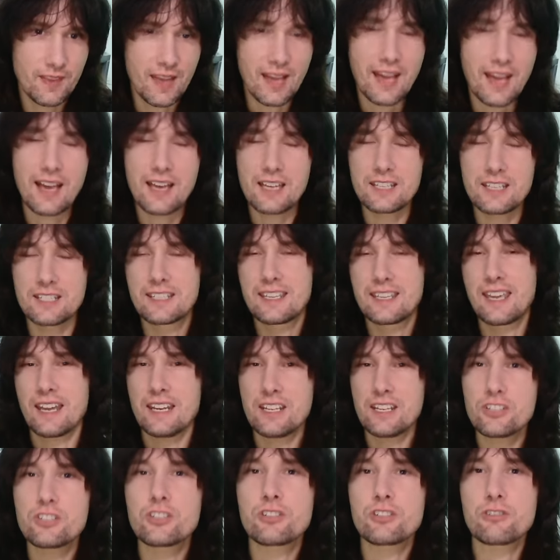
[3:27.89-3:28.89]
And
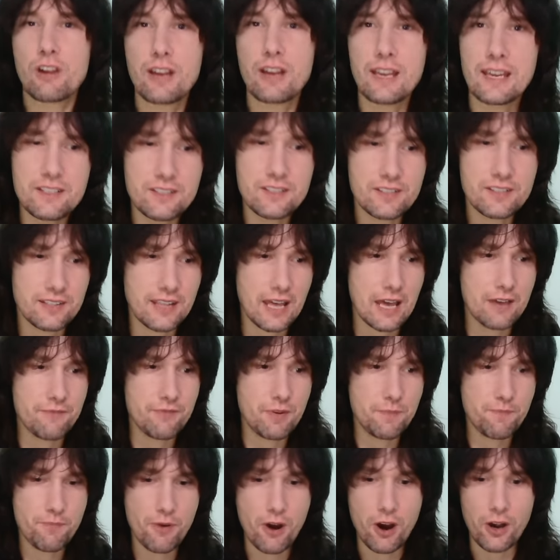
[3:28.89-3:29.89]
getting straight into that
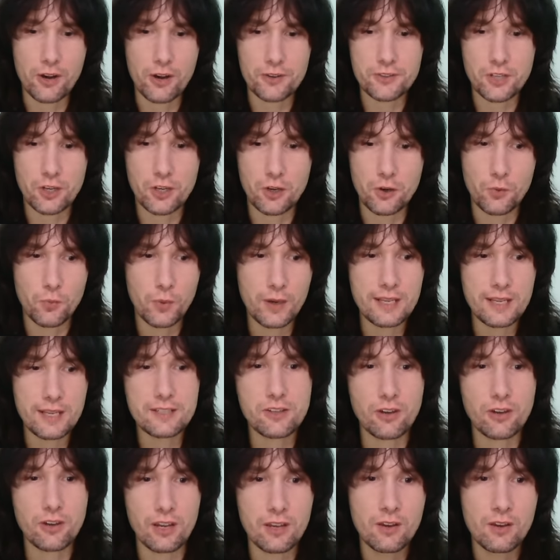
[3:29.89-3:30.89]
vibrato when
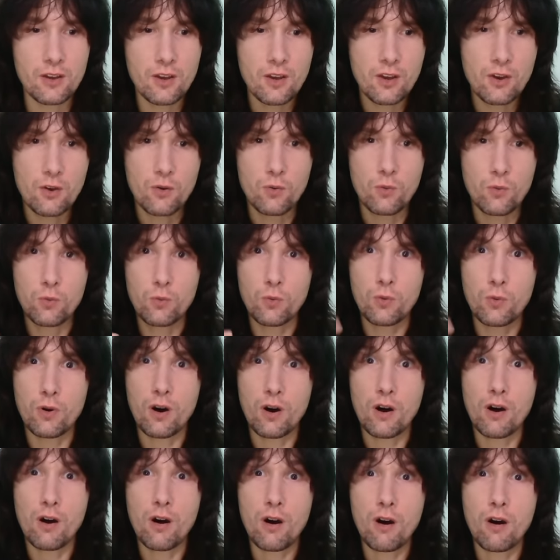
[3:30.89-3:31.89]
he's going
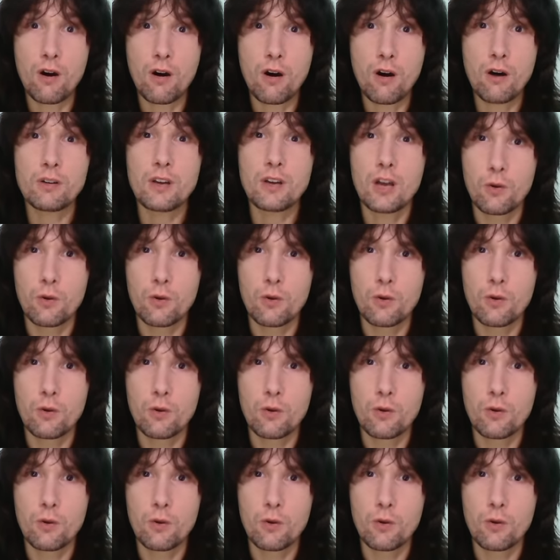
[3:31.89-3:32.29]
whoa,